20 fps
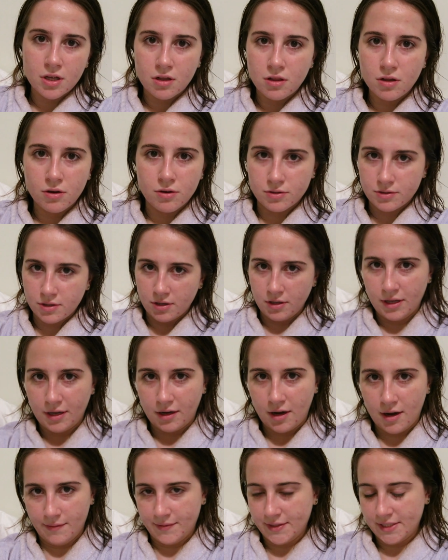the clothes are
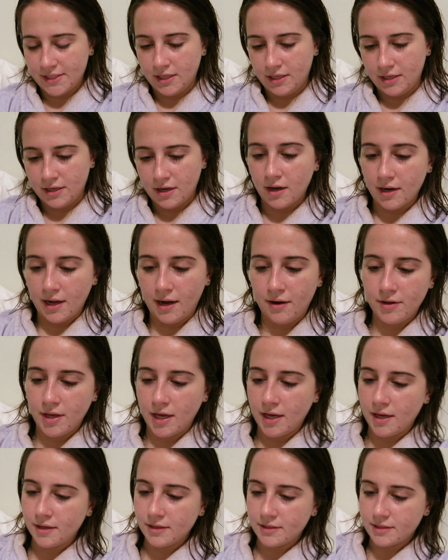like obviously not out
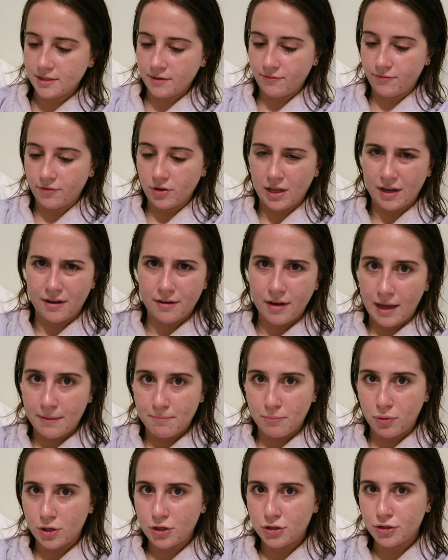yet. It's for like
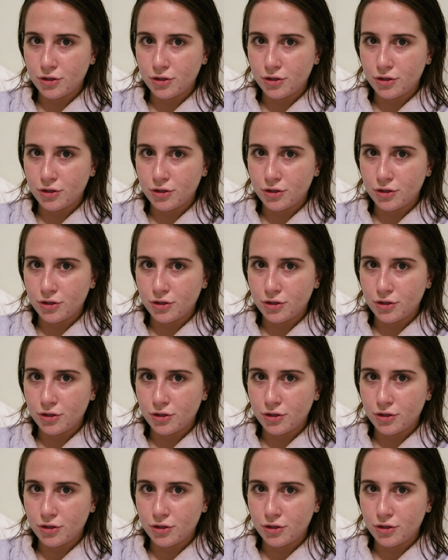I'm pretty